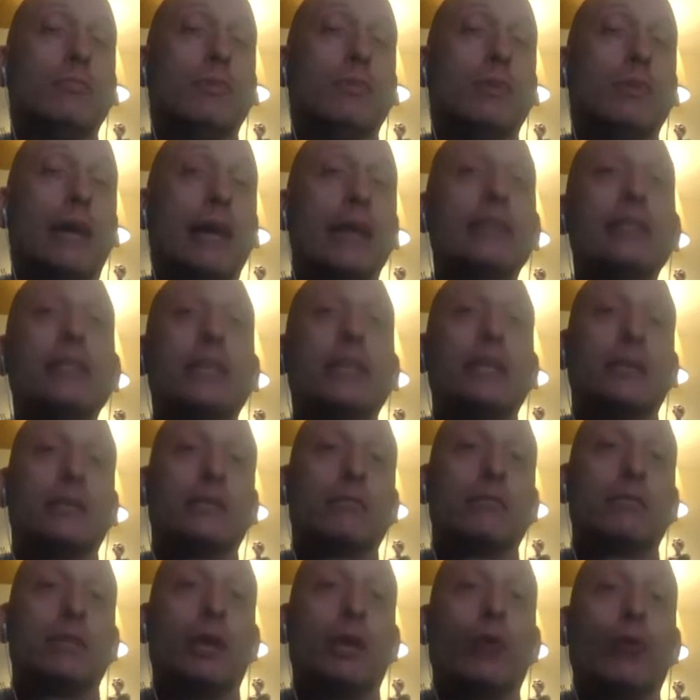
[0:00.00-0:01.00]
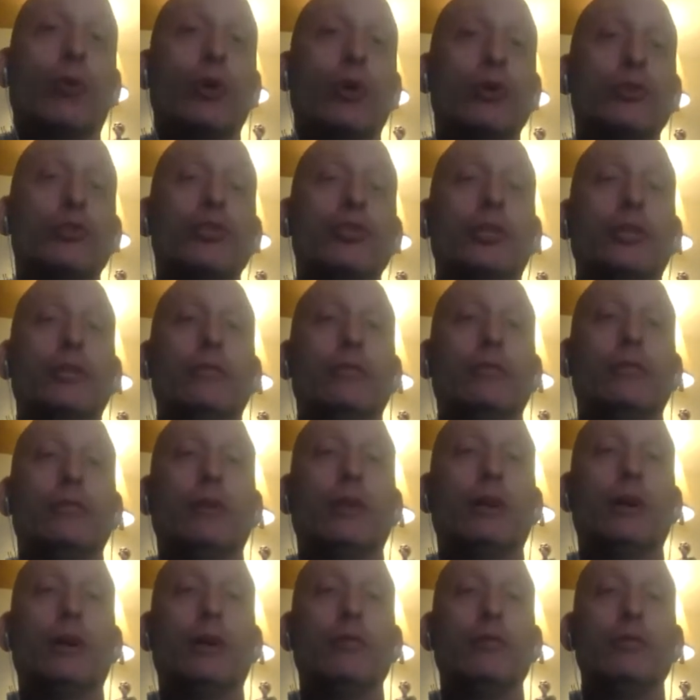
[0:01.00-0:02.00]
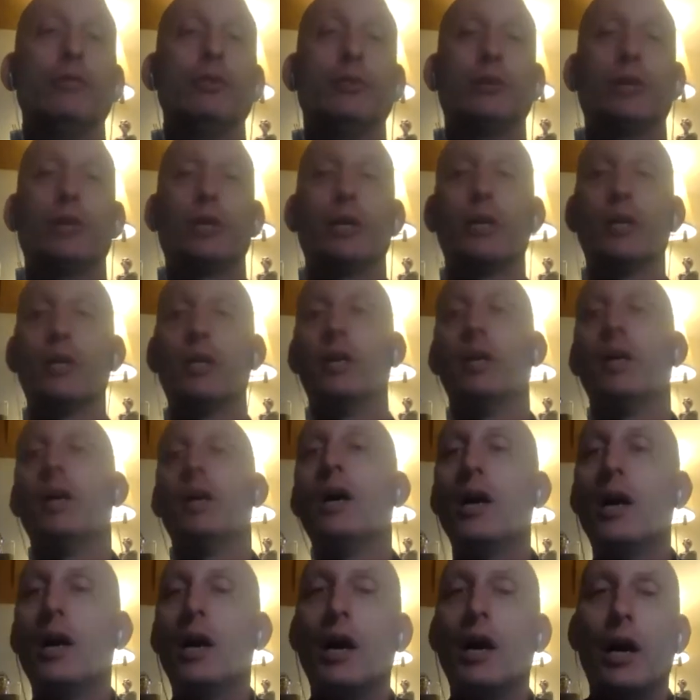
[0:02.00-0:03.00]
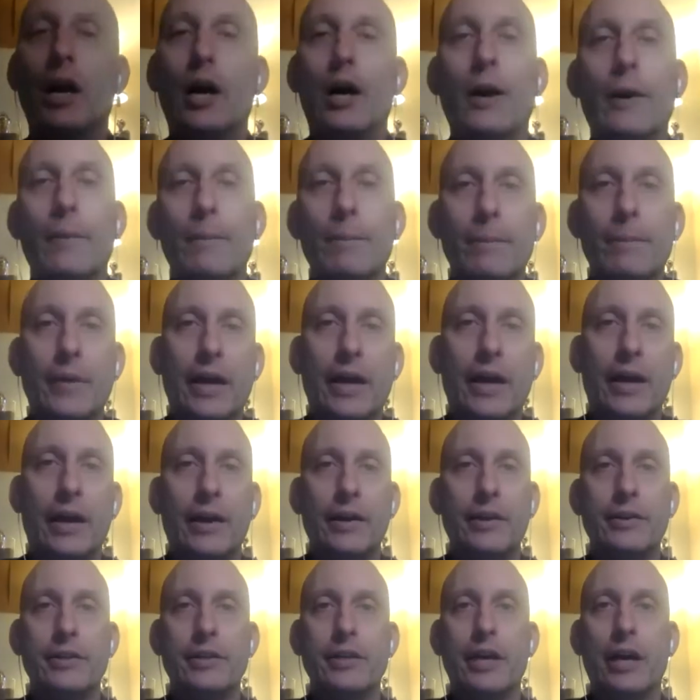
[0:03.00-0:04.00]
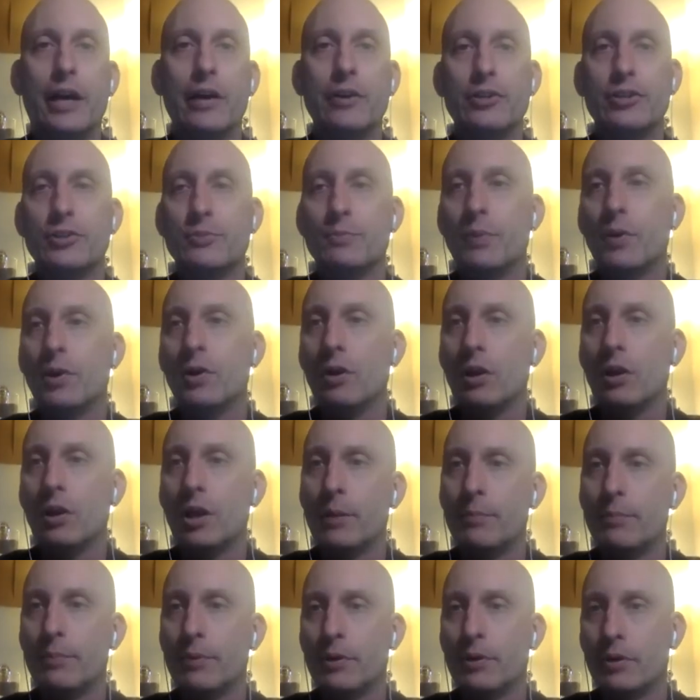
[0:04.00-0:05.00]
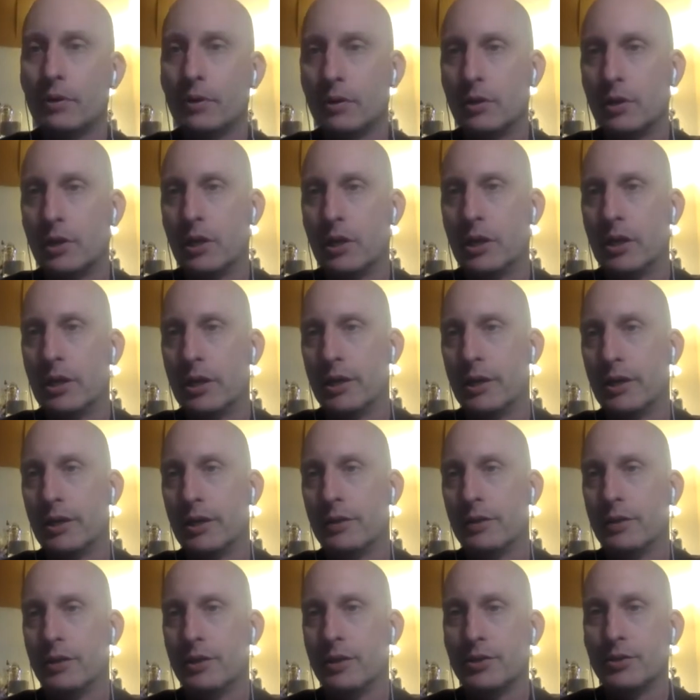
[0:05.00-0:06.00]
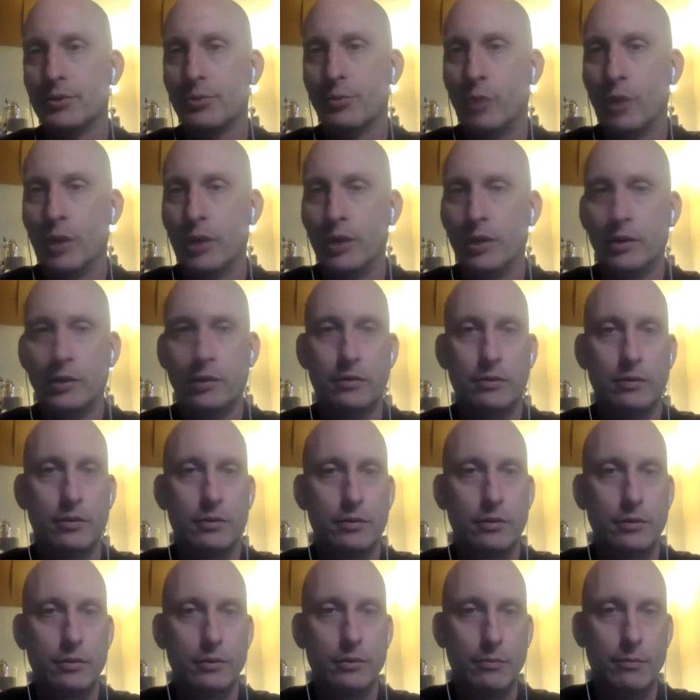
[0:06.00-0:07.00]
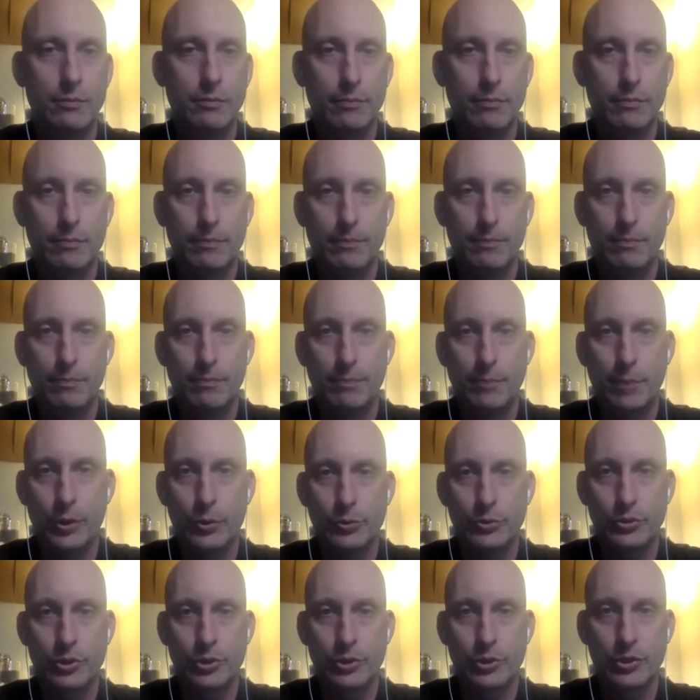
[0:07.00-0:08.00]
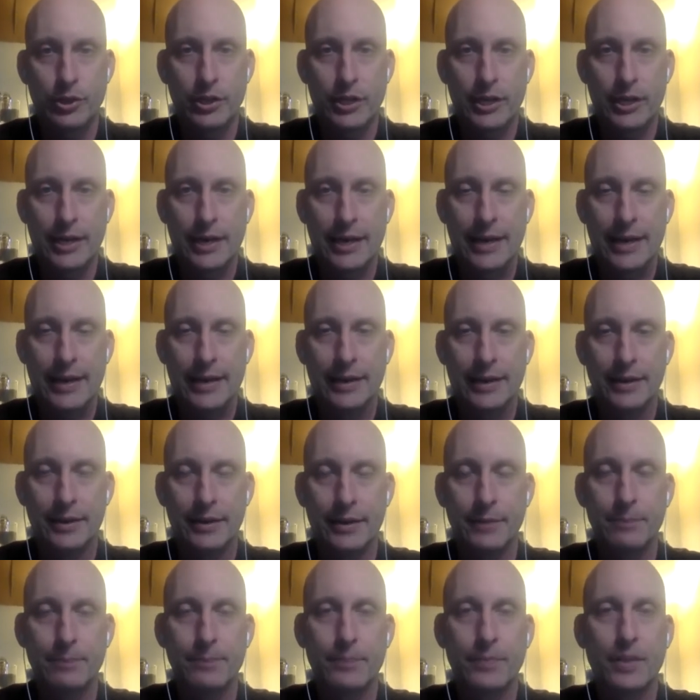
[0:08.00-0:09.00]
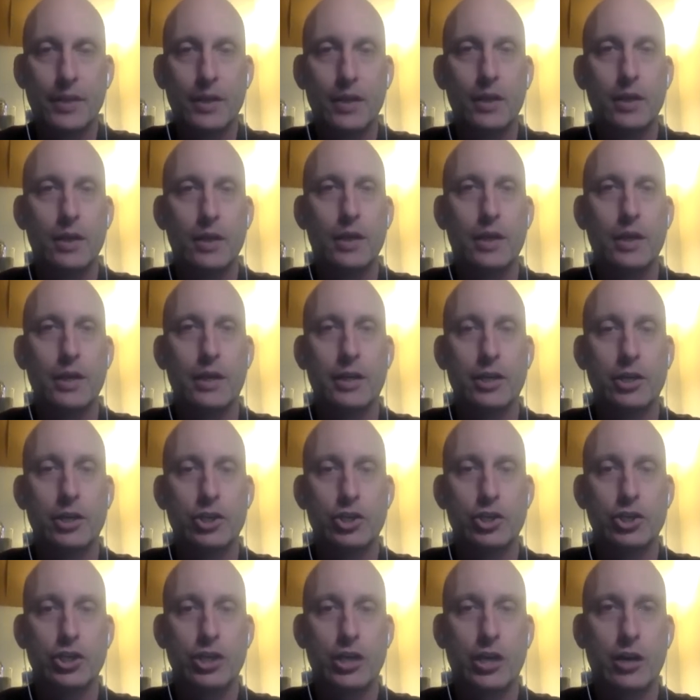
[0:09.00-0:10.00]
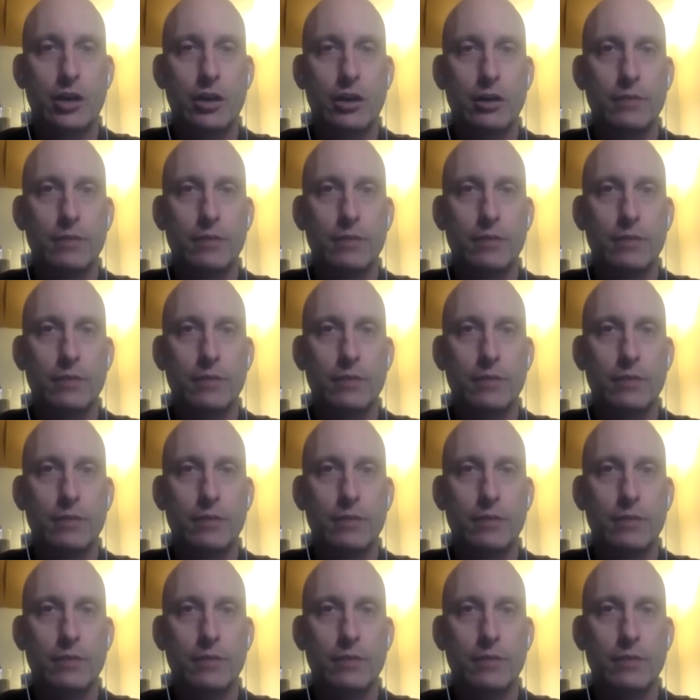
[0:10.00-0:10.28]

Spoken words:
ending the origin of dukkha. And I'll just pull up this one poster that I had. I can share.